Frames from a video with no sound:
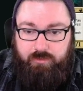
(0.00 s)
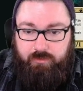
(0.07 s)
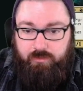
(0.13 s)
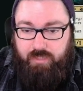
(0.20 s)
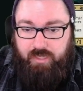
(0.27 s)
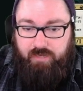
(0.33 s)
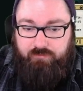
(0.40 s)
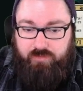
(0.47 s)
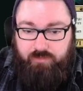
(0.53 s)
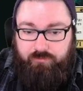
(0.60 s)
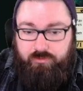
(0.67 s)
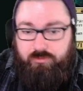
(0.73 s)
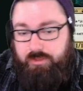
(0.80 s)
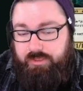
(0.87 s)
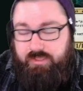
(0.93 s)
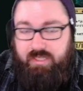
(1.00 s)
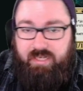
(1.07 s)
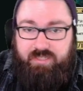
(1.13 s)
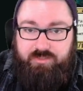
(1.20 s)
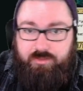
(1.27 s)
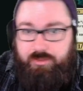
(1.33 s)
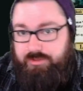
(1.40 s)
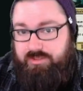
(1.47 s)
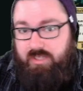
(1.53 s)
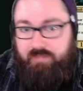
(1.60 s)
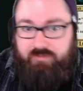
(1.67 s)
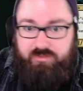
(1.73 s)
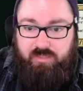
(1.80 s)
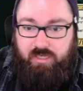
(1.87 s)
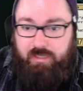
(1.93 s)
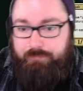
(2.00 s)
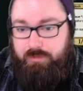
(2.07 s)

have level 3 cast creatures off the top.